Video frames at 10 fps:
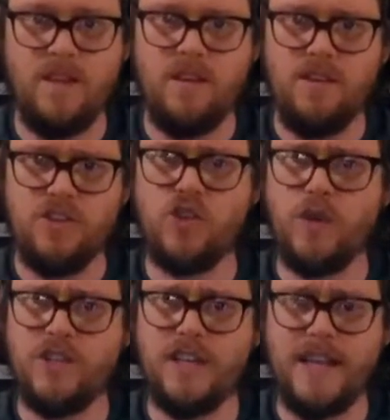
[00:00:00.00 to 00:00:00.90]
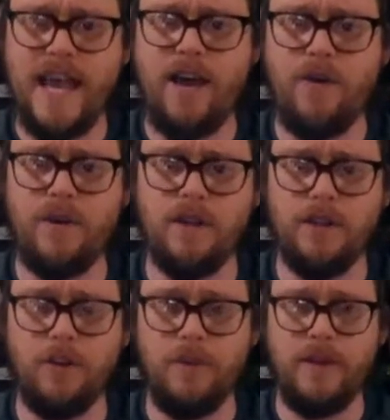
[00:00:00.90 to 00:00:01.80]
squish it down a
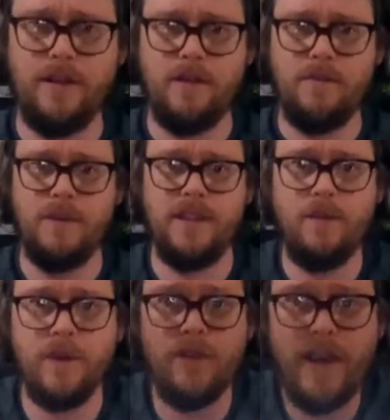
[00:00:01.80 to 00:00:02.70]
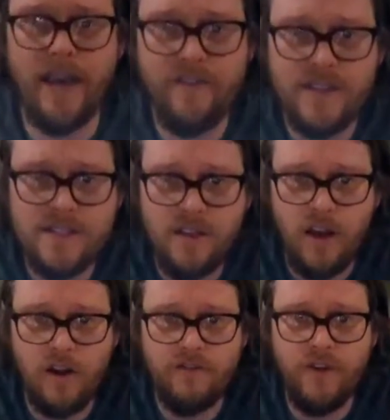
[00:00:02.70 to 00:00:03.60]
little bit. But then what you'll have is
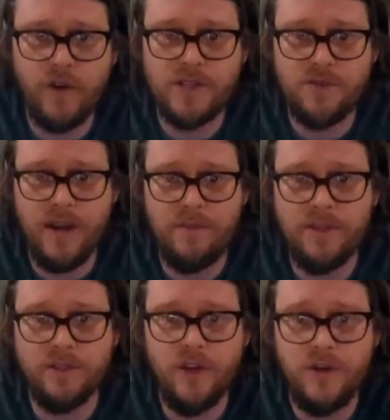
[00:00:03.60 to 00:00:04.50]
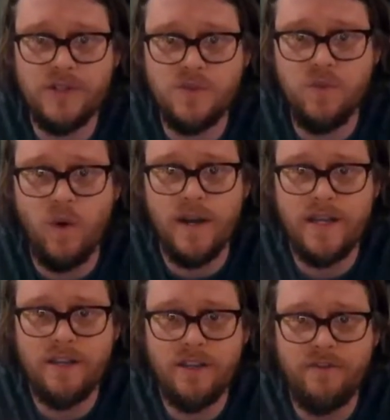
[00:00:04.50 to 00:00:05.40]
our focus ramp, and you'll notice one
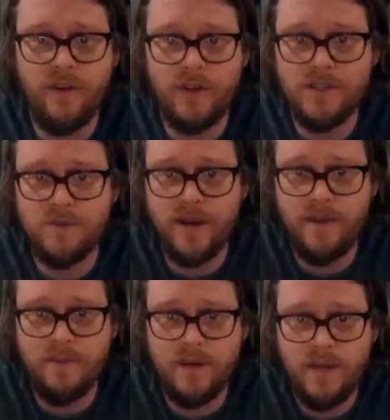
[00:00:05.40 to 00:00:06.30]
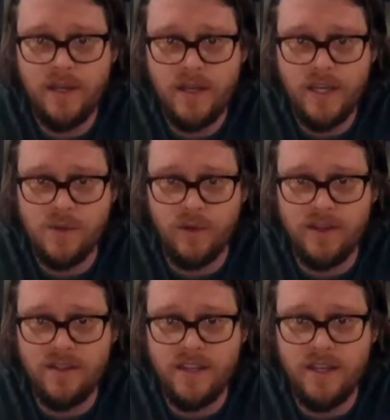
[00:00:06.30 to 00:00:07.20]
end of the focus ramp is
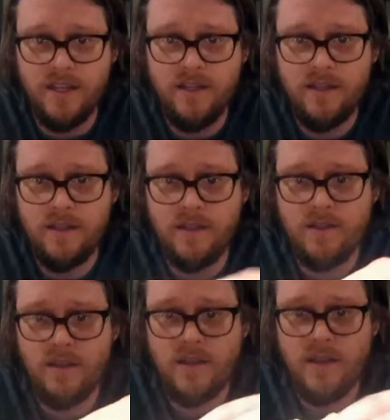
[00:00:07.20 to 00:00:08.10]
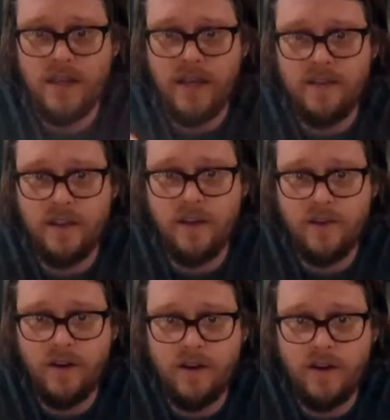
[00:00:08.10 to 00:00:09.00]
really thin, and the
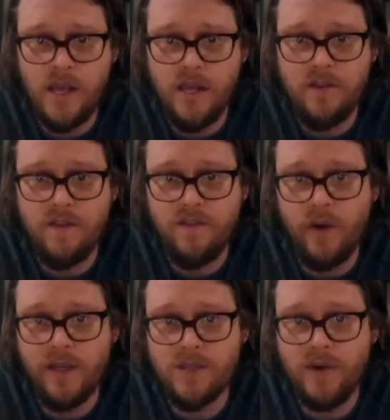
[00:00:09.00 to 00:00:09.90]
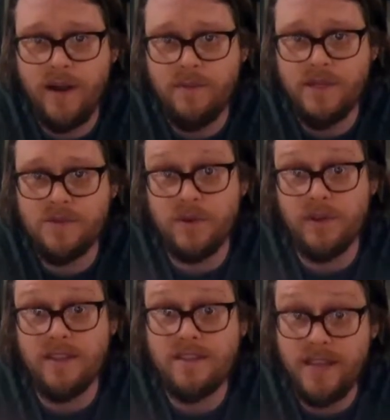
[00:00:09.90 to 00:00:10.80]
other end of the focus ramp is
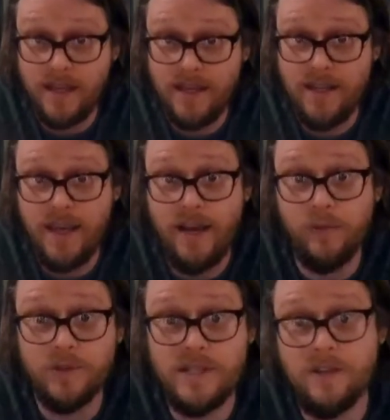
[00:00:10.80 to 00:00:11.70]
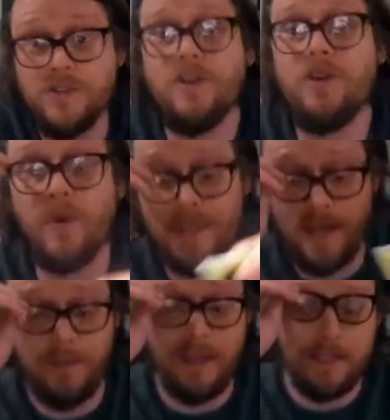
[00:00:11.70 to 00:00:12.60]
really thick. And I'll show you what
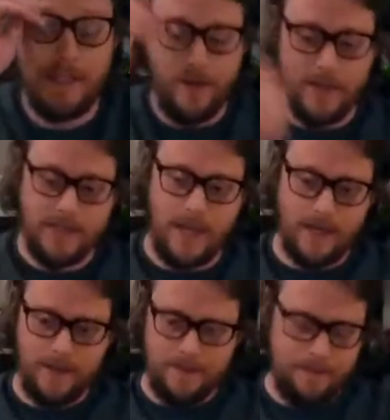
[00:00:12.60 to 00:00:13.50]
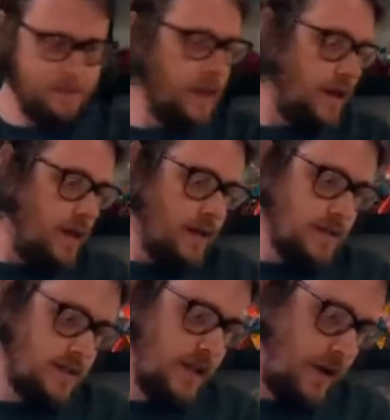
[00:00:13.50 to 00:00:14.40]
that means here in a second.
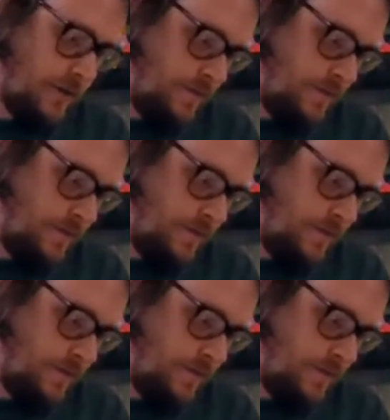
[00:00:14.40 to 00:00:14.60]
So